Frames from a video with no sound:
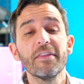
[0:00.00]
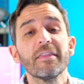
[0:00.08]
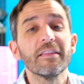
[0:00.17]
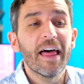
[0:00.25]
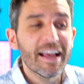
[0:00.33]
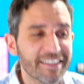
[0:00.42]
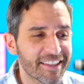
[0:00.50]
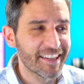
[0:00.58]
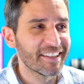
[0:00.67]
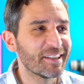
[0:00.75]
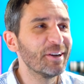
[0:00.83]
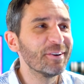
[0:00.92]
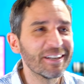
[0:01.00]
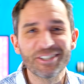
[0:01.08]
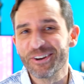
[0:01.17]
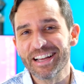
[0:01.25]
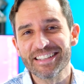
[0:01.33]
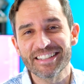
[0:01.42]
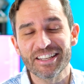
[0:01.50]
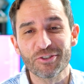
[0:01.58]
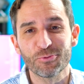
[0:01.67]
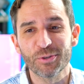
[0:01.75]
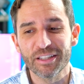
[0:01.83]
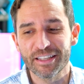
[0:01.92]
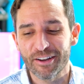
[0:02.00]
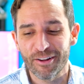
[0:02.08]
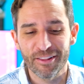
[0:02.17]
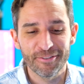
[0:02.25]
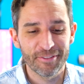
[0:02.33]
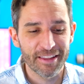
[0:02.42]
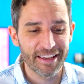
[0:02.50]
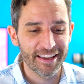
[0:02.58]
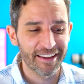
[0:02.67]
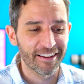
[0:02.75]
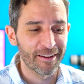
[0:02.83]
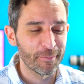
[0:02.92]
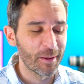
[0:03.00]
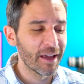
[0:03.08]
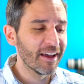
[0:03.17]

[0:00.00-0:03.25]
And then the last thing to address is really all of the, uh,